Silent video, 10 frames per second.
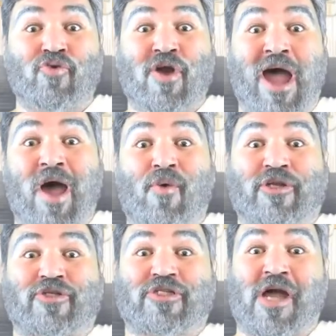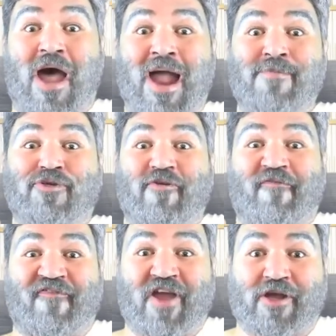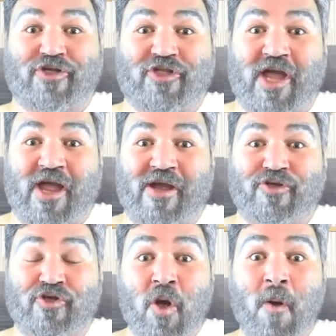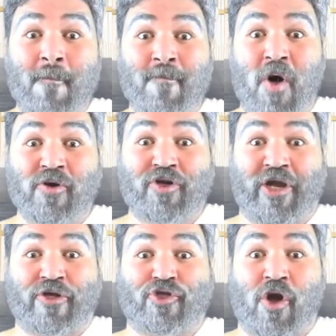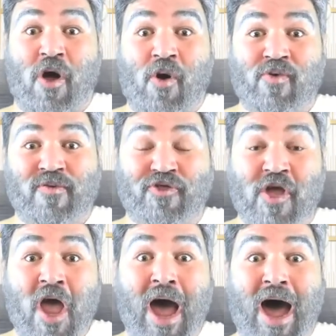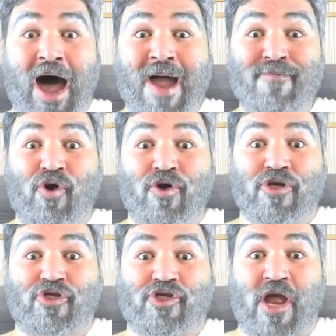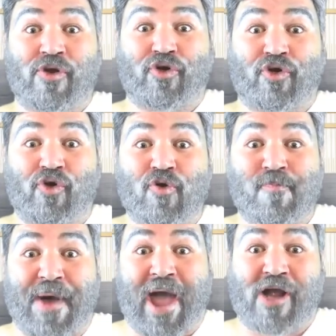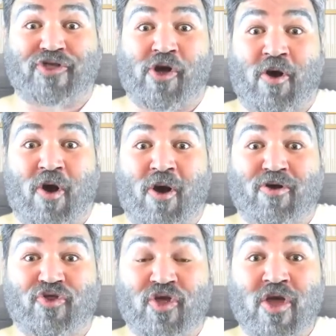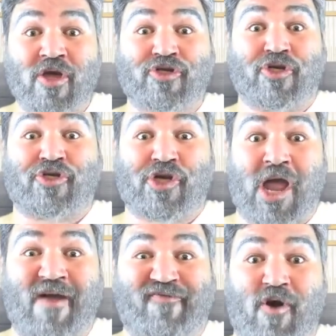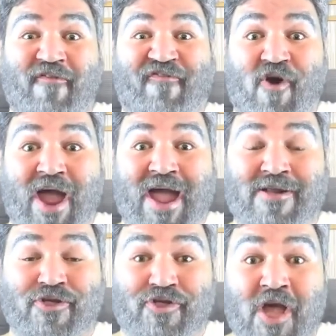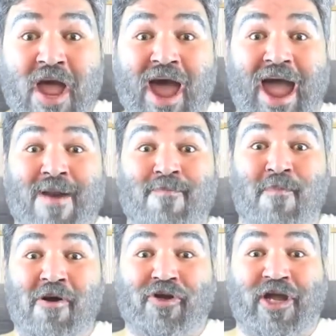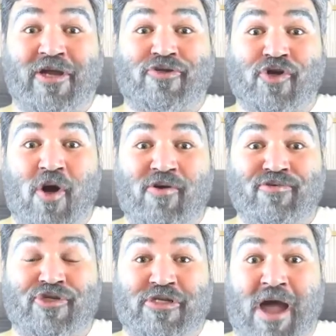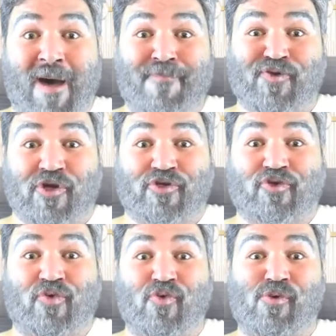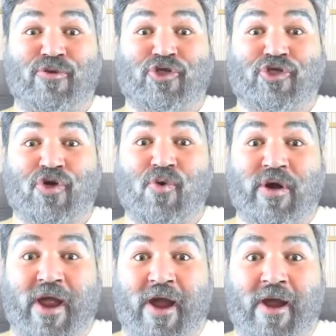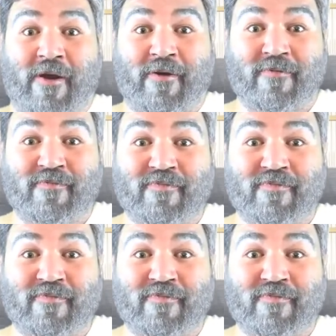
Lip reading: So now it's time to fix things. Munkey Jones, I'm gonna send you back to Earth to save your friends. And Munkey Jones stops a school shooting.